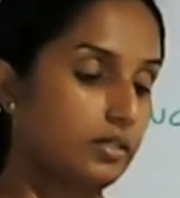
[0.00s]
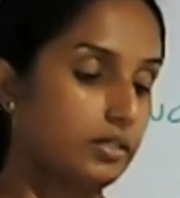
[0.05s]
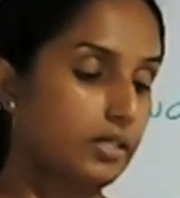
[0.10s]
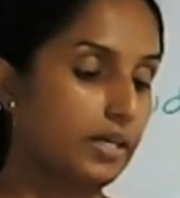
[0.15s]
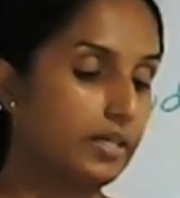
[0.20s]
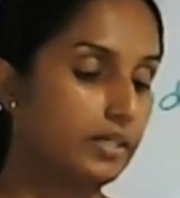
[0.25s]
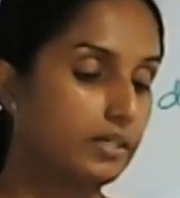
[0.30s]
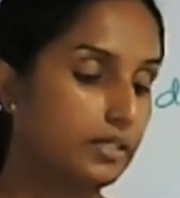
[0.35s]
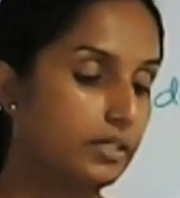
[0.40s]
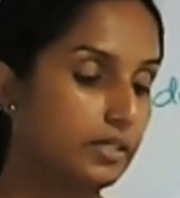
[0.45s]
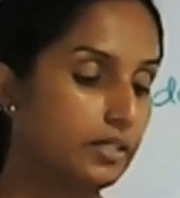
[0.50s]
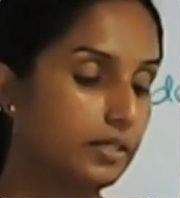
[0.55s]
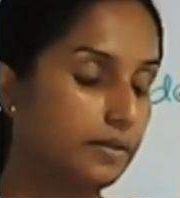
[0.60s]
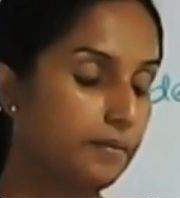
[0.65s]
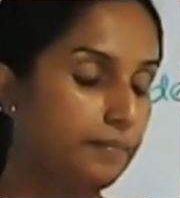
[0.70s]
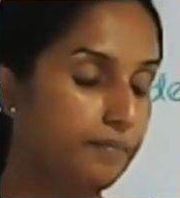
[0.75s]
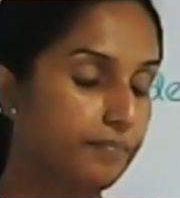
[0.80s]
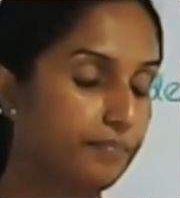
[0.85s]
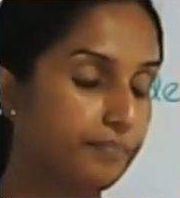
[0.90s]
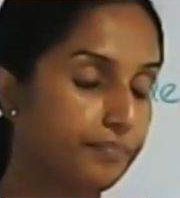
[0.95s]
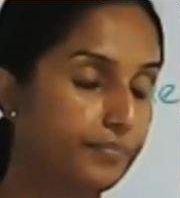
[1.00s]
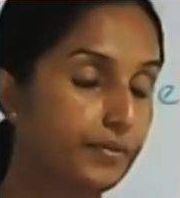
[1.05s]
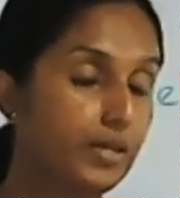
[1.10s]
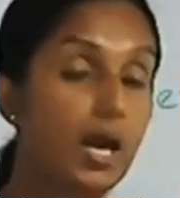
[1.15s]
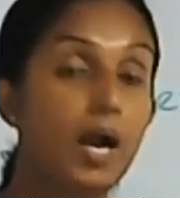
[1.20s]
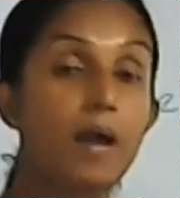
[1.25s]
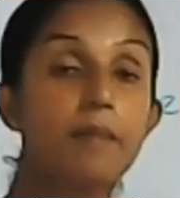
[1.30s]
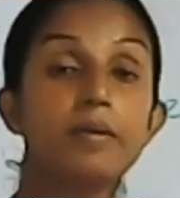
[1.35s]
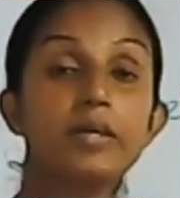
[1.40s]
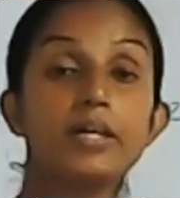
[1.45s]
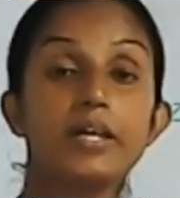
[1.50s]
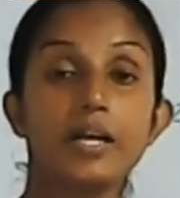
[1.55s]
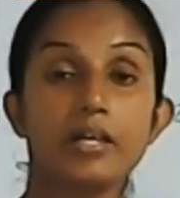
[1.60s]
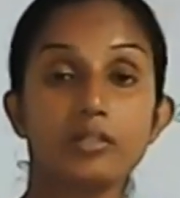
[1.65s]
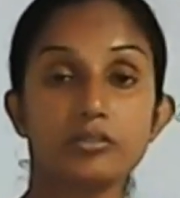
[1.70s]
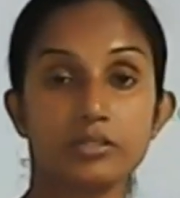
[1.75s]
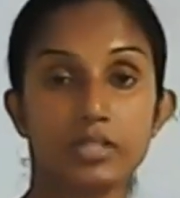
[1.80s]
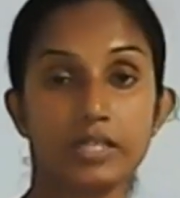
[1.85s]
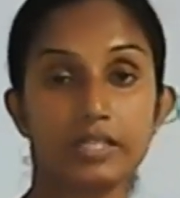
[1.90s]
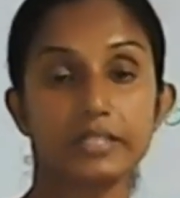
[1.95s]
Right? Carbon
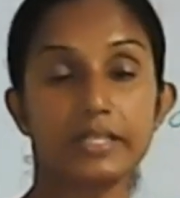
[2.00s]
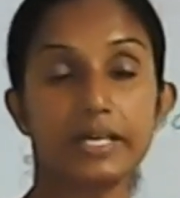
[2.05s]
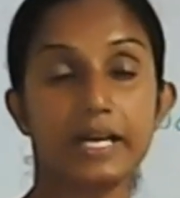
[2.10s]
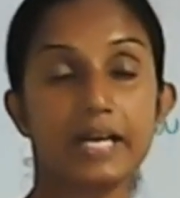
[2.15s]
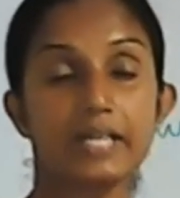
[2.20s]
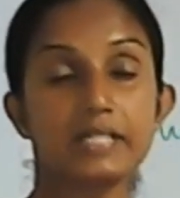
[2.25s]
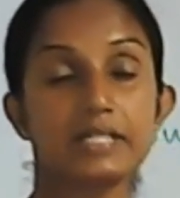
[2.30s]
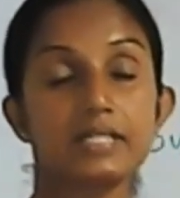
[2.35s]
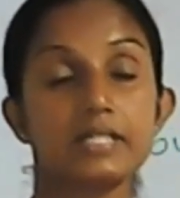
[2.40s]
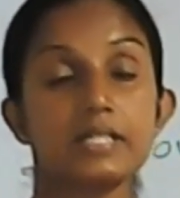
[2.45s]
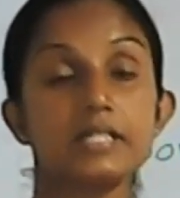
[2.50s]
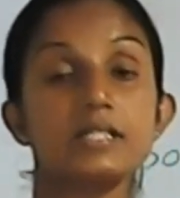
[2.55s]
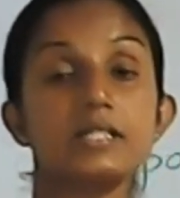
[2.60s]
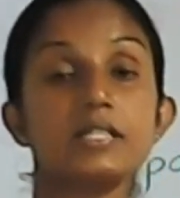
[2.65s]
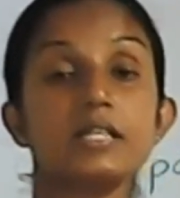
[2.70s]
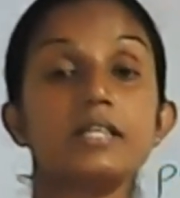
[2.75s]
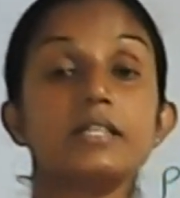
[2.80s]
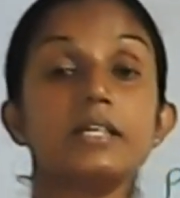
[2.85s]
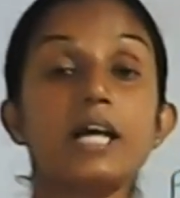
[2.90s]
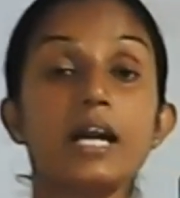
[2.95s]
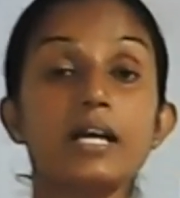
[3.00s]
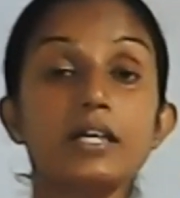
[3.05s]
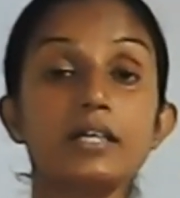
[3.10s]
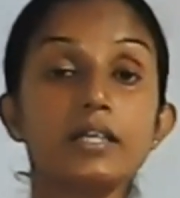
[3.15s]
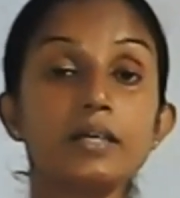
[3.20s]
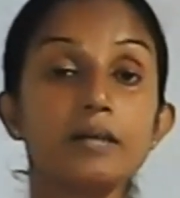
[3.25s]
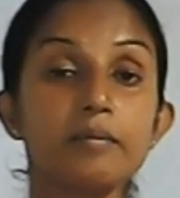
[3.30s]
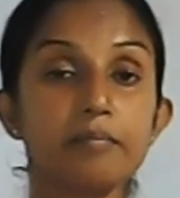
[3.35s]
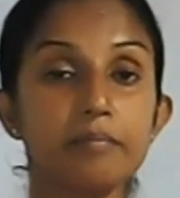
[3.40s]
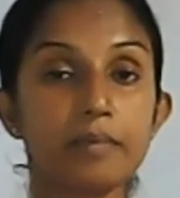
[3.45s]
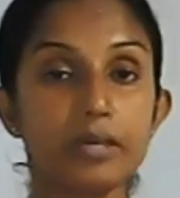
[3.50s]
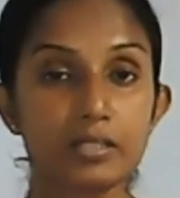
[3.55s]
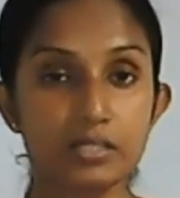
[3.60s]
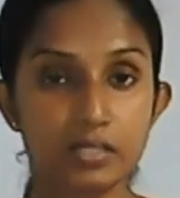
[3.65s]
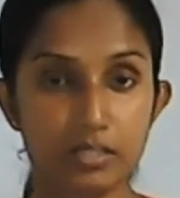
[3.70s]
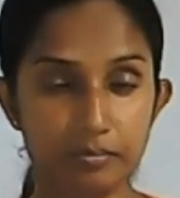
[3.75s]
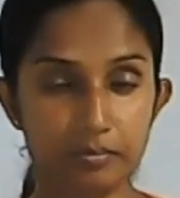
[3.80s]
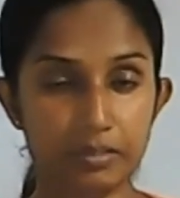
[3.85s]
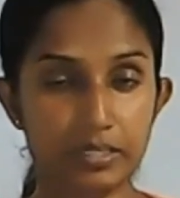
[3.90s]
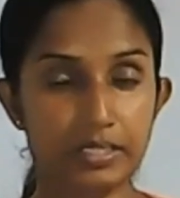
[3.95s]
dioxide gas is a
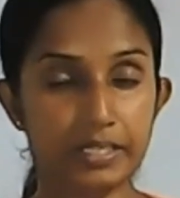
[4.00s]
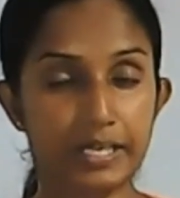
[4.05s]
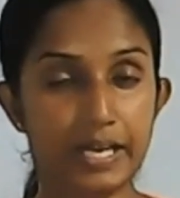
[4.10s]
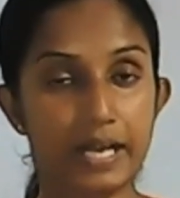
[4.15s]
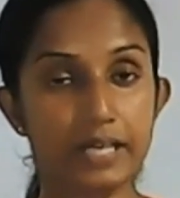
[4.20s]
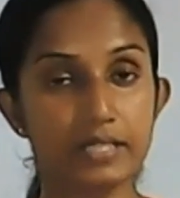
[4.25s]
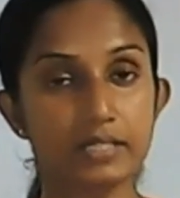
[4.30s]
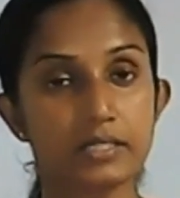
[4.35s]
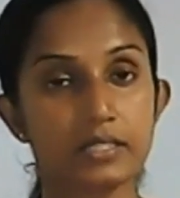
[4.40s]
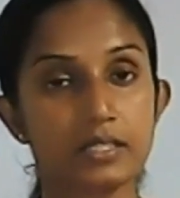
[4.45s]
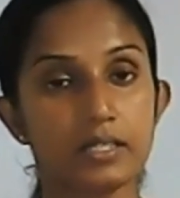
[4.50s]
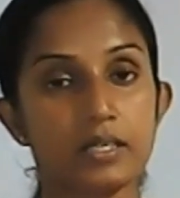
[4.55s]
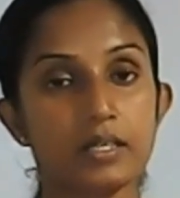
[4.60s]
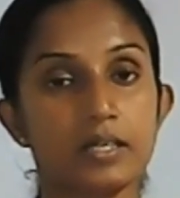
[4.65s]
non-combustible gas.